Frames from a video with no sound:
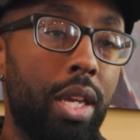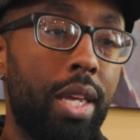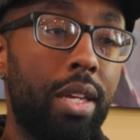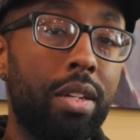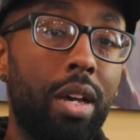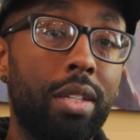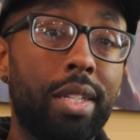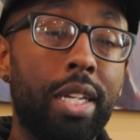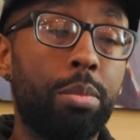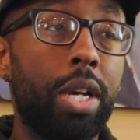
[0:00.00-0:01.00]
And
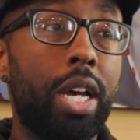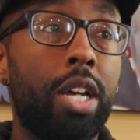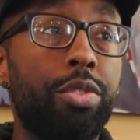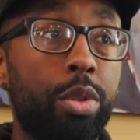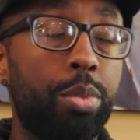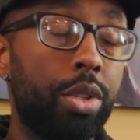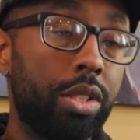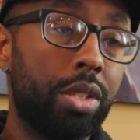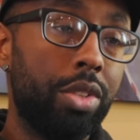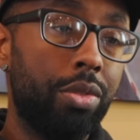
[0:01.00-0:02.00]
unlike my iPhone
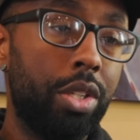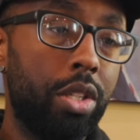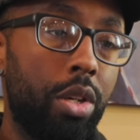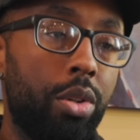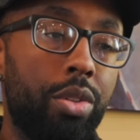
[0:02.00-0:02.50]
productivity video,